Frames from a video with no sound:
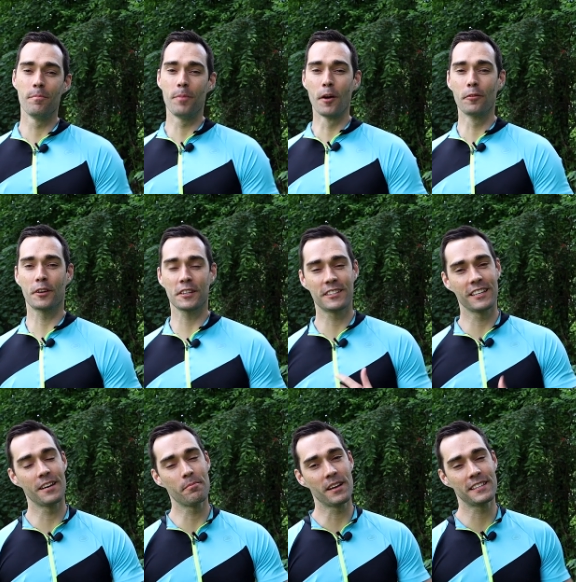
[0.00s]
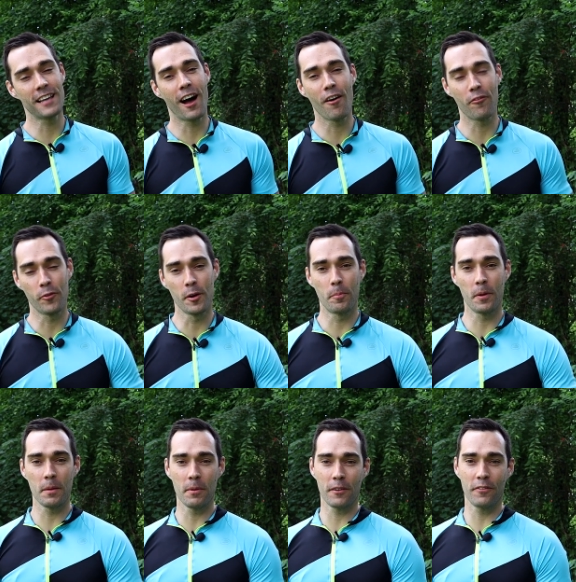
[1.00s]
Both Kristen and myself were
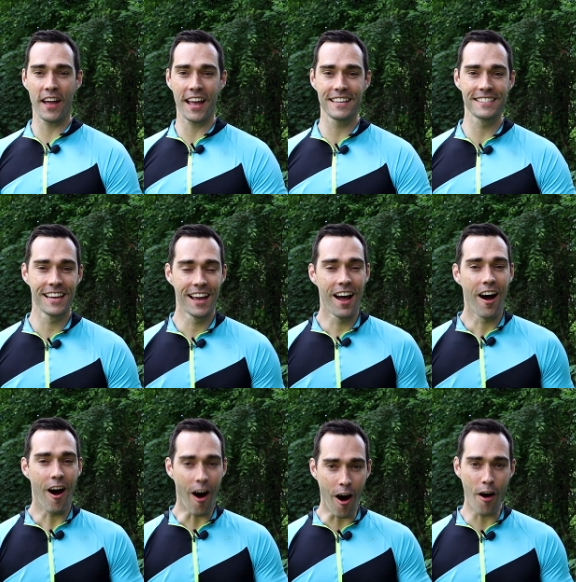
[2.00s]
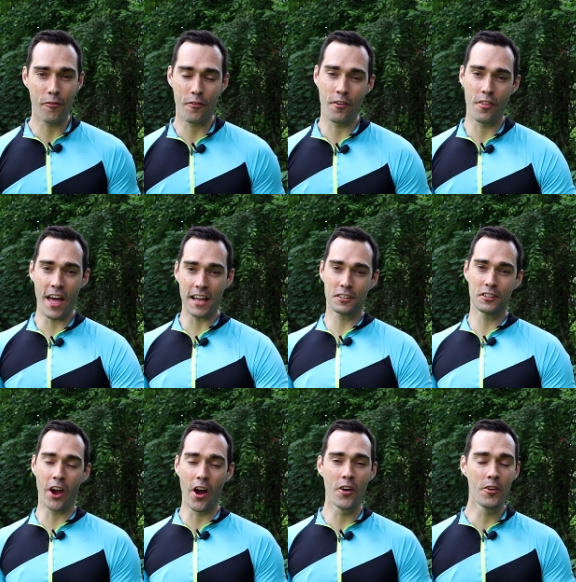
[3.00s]
pretty big fans of that
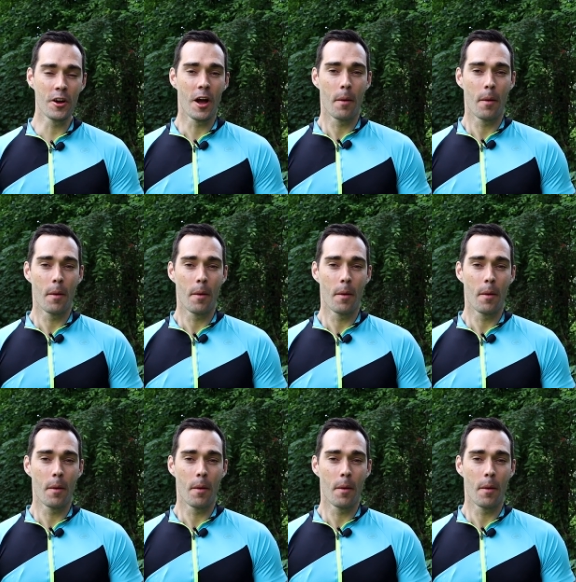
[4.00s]
show.